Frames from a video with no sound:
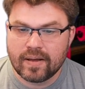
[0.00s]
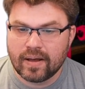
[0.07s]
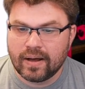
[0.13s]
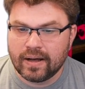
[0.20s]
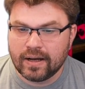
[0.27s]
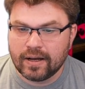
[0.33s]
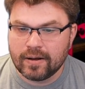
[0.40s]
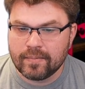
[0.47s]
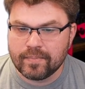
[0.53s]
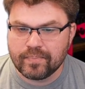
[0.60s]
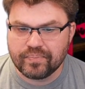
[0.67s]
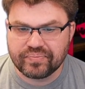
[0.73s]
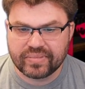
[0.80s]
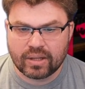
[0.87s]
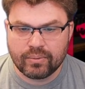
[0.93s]

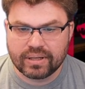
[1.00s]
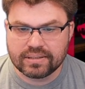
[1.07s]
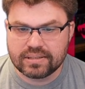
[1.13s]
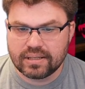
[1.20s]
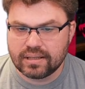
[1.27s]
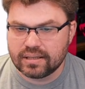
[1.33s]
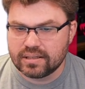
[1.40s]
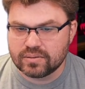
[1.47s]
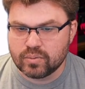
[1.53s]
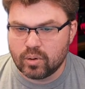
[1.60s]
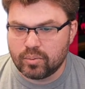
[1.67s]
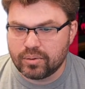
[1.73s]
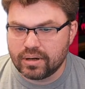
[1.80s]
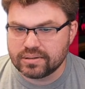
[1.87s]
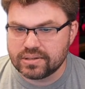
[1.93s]
Um, and we can see that the small
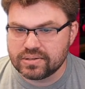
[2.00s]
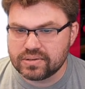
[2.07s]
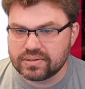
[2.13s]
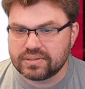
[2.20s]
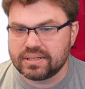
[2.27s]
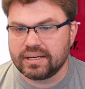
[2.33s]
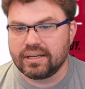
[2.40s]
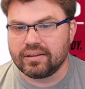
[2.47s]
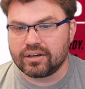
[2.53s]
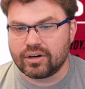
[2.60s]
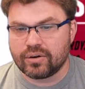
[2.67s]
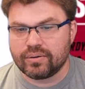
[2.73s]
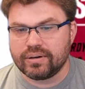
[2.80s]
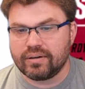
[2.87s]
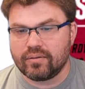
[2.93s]
processor exceeding the
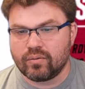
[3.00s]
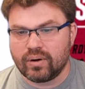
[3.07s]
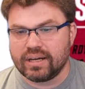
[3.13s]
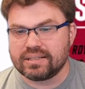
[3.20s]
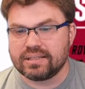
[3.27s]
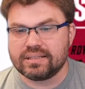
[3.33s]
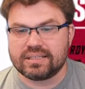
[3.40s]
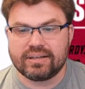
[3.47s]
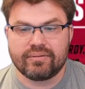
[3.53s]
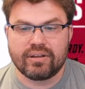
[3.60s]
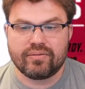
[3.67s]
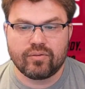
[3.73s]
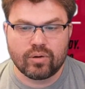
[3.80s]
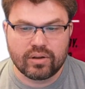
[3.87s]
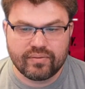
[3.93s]
current Ryzen seventy
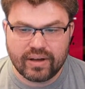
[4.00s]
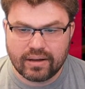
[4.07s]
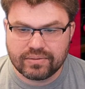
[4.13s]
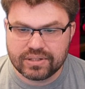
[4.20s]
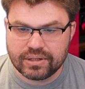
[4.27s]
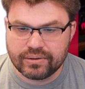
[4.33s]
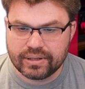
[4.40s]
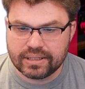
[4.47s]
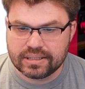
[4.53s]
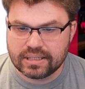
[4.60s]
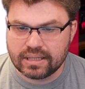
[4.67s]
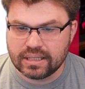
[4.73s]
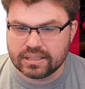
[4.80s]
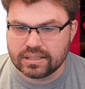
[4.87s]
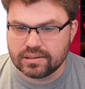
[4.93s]
forty-five series.
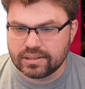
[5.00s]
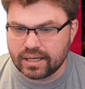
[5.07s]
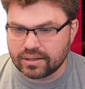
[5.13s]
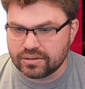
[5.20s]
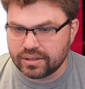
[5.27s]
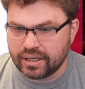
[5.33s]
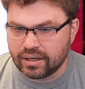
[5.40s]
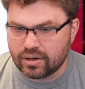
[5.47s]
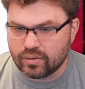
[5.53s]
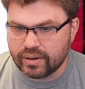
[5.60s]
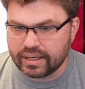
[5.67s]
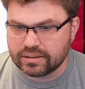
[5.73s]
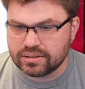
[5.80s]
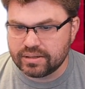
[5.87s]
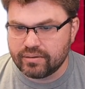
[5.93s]
This is actually
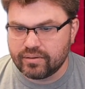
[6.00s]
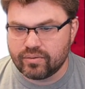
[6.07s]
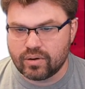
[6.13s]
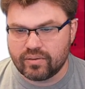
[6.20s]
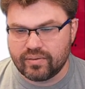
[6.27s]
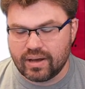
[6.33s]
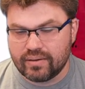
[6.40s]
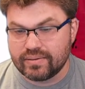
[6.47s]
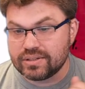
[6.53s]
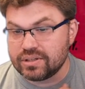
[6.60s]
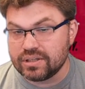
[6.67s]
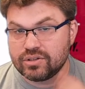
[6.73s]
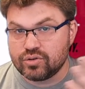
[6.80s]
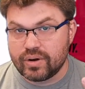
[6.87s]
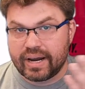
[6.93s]
incorrect. seventy forty-five is
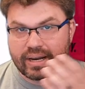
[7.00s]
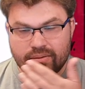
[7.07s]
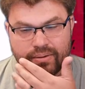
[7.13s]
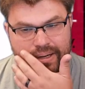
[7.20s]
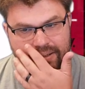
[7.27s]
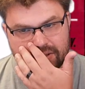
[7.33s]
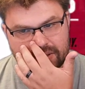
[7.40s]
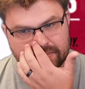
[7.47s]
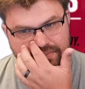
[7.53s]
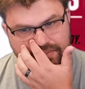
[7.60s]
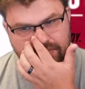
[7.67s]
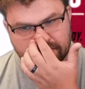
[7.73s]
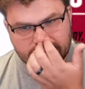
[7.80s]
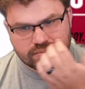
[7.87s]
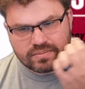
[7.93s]
the Dragon range.
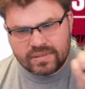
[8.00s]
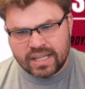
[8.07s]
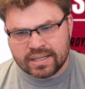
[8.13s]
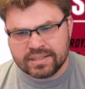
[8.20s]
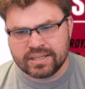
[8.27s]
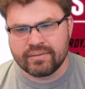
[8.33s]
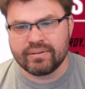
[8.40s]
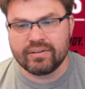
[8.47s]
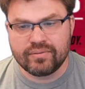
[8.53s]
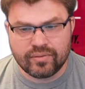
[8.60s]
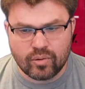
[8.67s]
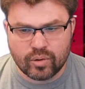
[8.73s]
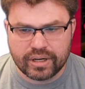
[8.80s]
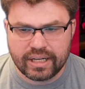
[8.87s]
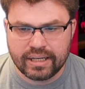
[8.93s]
seventy
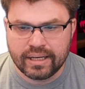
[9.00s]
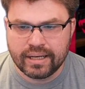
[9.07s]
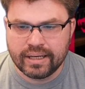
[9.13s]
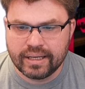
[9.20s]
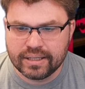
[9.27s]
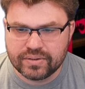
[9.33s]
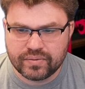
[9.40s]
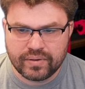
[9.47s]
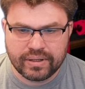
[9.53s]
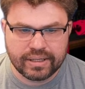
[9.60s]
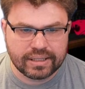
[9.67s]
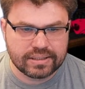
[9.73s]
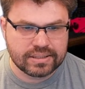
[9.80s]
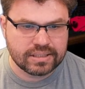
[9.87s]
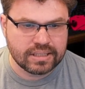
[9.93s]
forty is
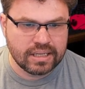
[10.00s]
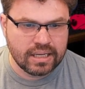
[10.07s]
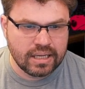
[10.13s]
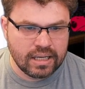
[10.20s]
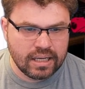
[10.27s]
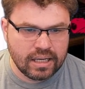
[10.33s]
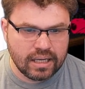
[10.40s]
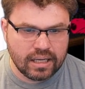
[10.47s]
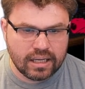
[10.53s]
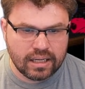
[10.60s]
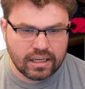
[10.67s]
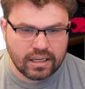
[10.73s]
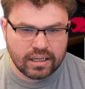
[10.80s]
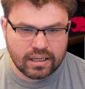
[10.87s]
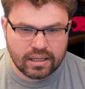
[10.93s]
Phoenix.
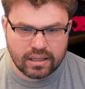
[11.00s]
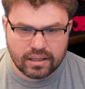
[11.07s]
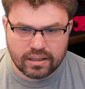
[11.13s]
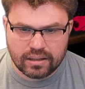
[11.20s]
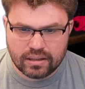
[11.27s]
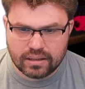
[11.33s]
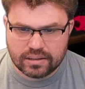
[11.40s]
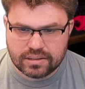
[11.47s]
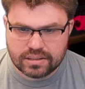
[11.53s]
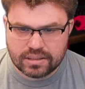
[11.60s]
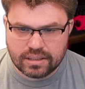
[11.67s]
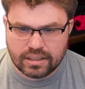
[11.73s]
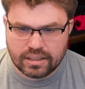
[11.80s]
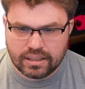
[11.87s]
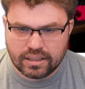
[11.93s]
Uh, let's
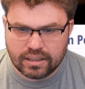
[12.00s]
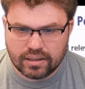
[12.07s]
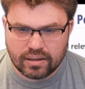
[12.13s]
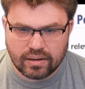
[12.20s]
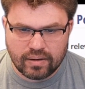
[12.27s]
see.